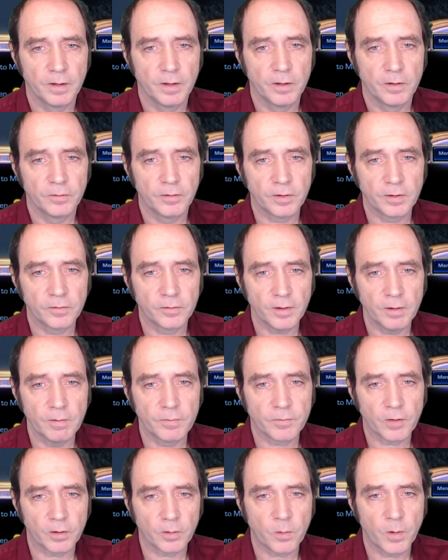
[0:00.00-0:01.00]
So you can see we've
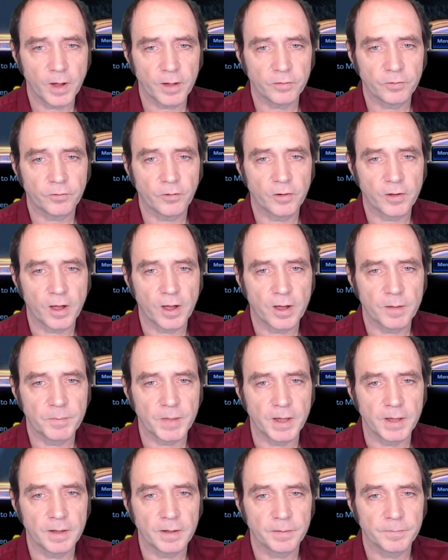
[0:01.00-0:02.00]
got quite a strong
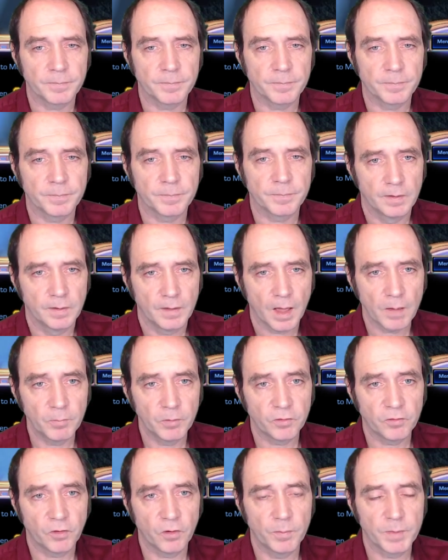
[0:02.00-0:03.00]
army, and we're
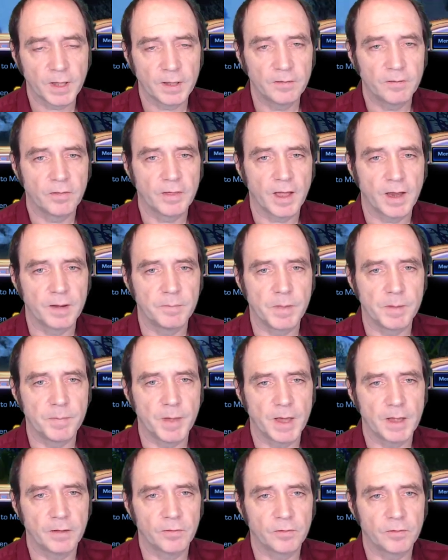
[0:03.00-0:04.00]
storming into the enemy
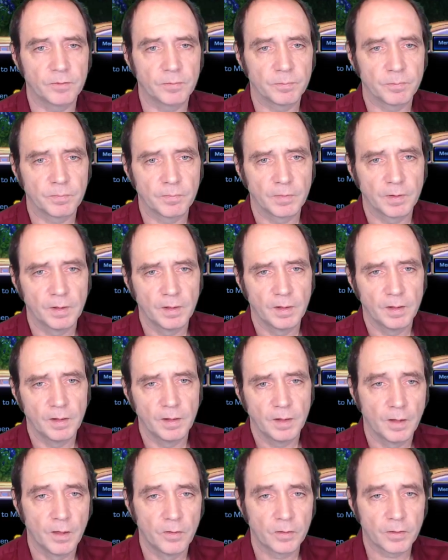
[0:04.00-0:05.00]
base. The